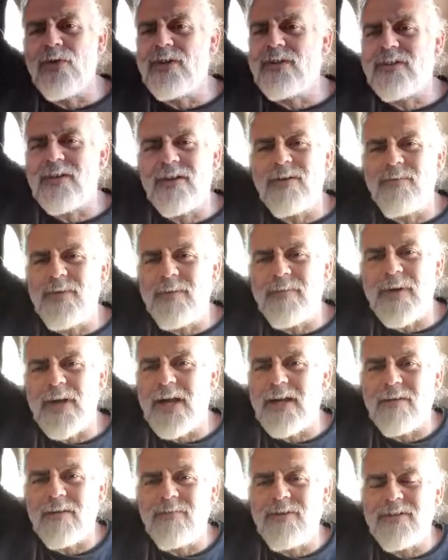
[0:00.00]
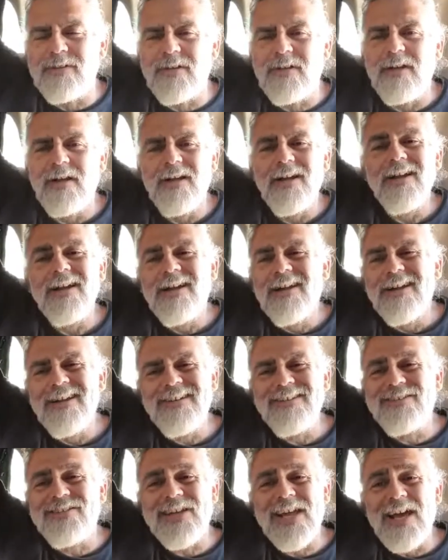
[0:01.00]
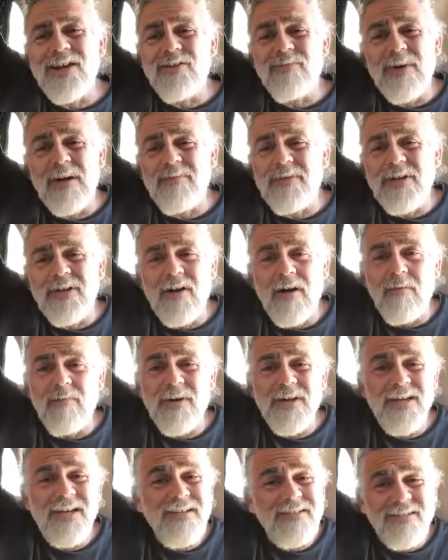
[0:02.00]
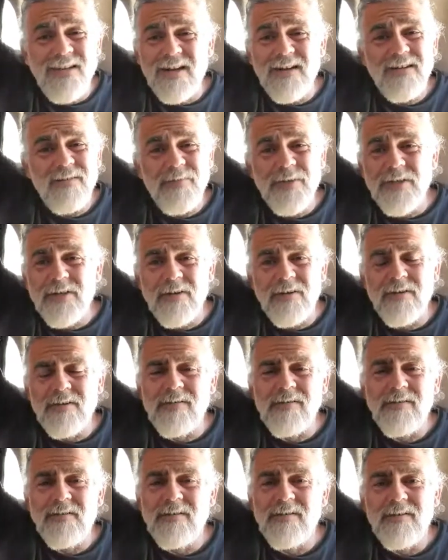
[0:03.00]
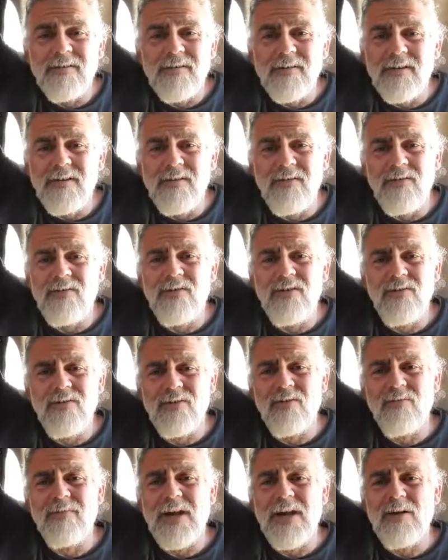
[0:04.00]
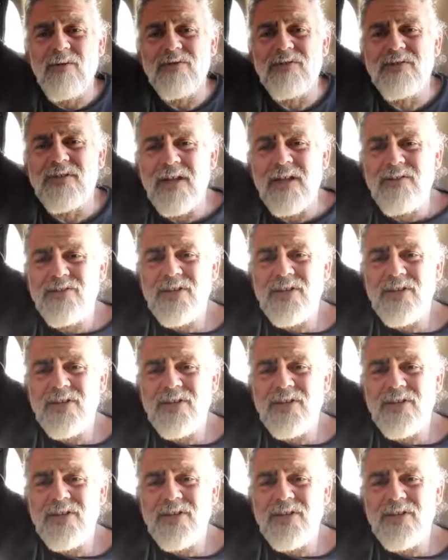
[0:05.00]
He's going to be back. I mean, his channel might be gone, but he's not going to be gone. He'll come back with 10